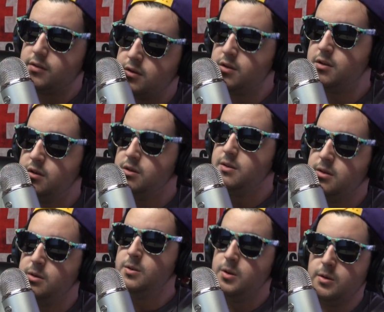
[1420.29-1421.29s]

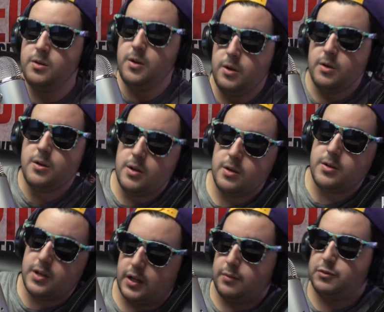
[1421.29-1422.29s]
She
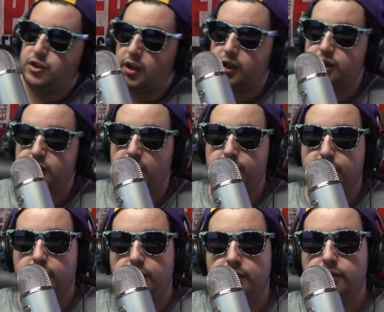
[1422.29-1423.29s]
keeps like
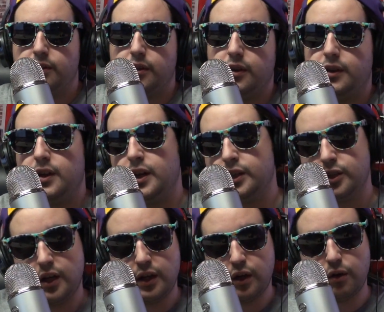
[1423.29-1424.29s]
shuffling over, and then I
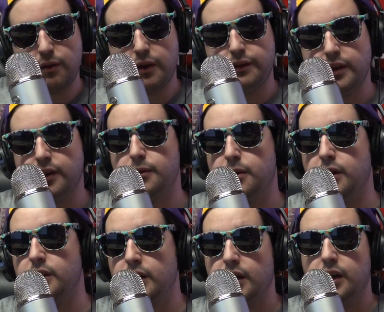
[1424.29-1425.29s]
try to go around the other way,
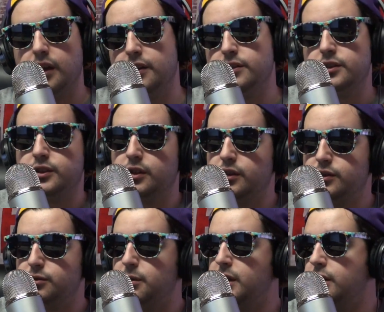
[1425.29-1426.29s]
and then she turns
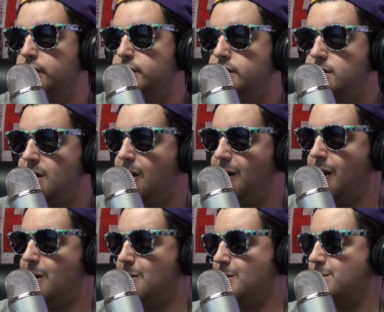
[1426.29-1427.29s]
around and she's like, "Oh, I
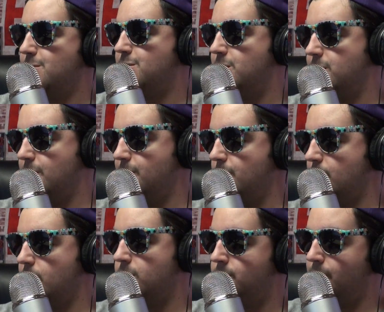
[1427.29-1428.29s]
want some cereal
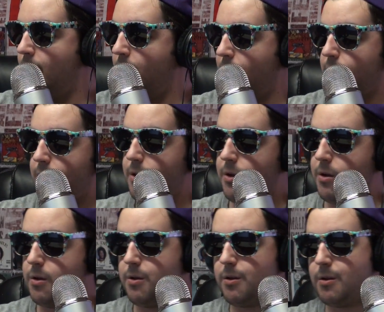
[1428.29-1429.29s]
as well,"
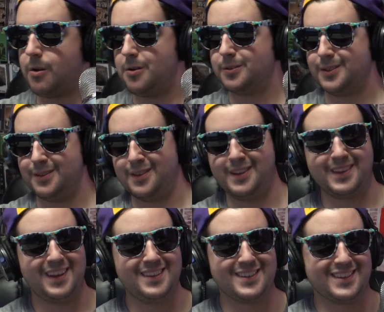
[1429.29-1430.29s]
and goes over to the
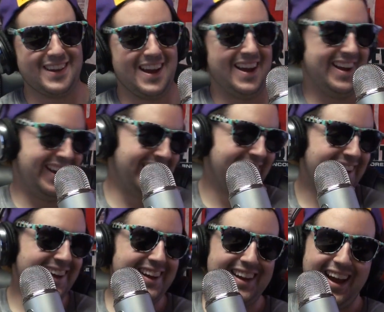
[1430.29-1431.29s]
other side,
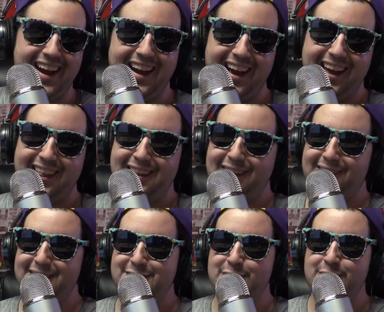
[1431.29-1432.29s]
and then I'm
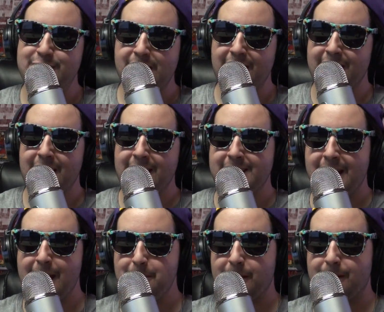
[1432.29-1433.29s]
like, "Shit, god
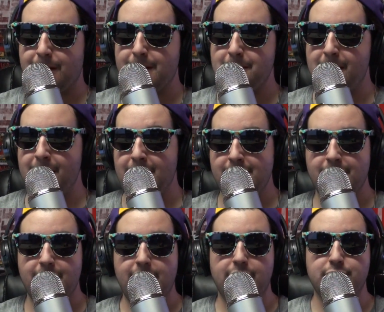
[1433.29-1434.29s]
damn it, grandma!"
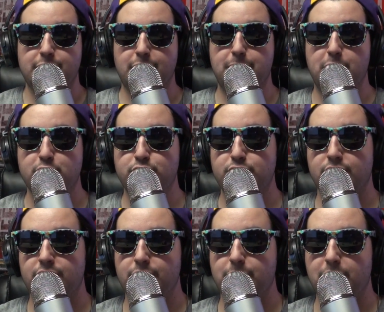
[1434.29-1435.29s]
So I pushed her out
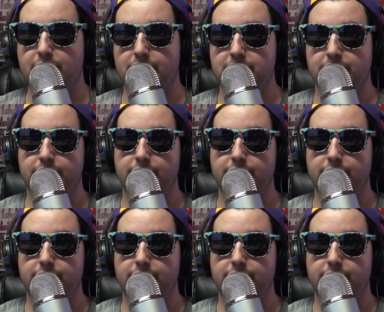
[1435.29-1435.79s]
of the way.